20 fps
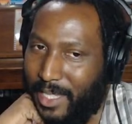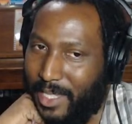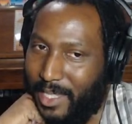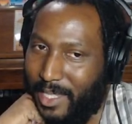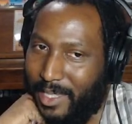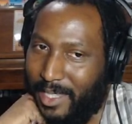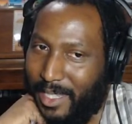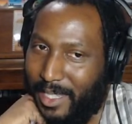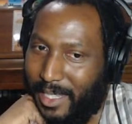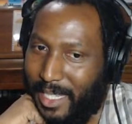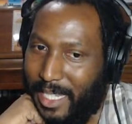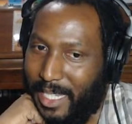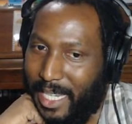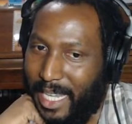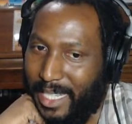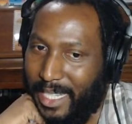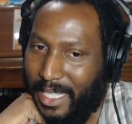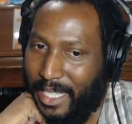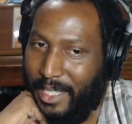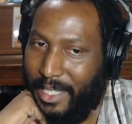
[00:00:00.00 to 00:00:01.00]
the
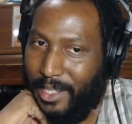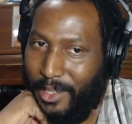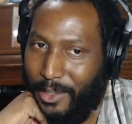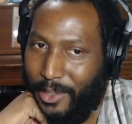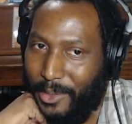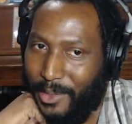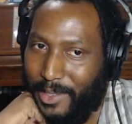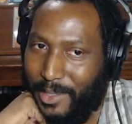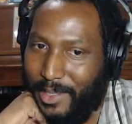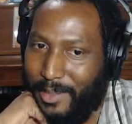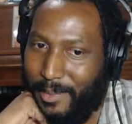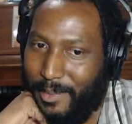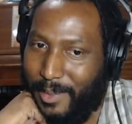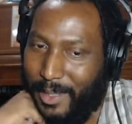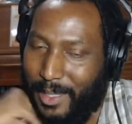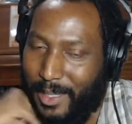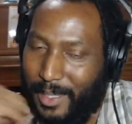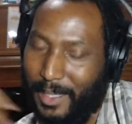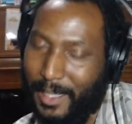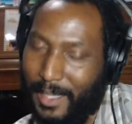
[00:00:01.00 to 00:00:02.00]
Canadian news.
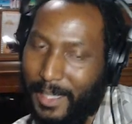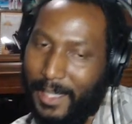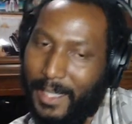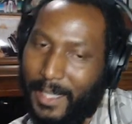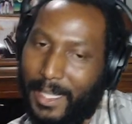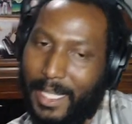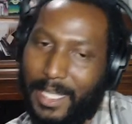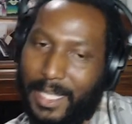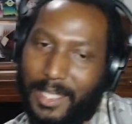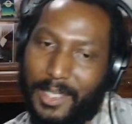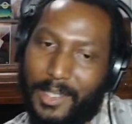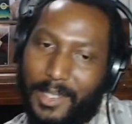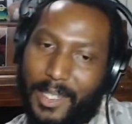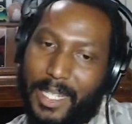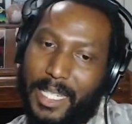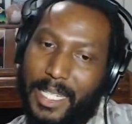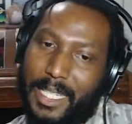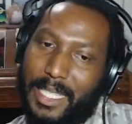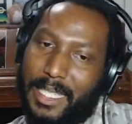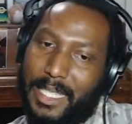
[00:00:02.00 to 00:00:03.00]
That's
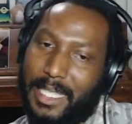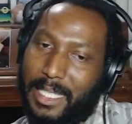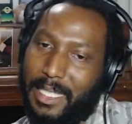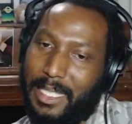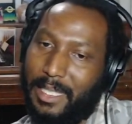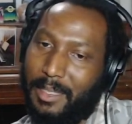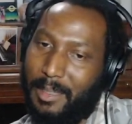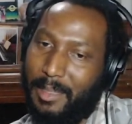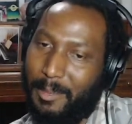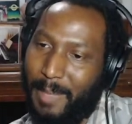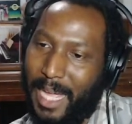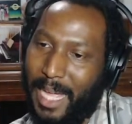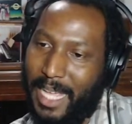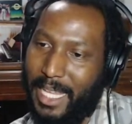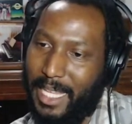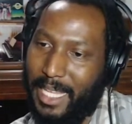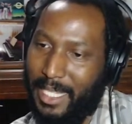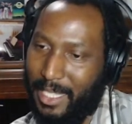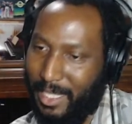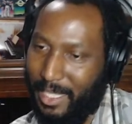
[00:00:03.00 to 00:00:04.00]
crazy. I
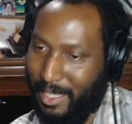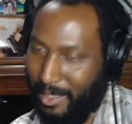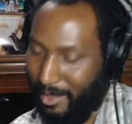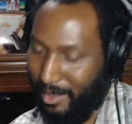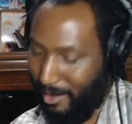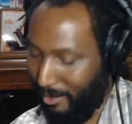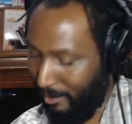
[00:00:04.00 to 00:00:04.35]
guess,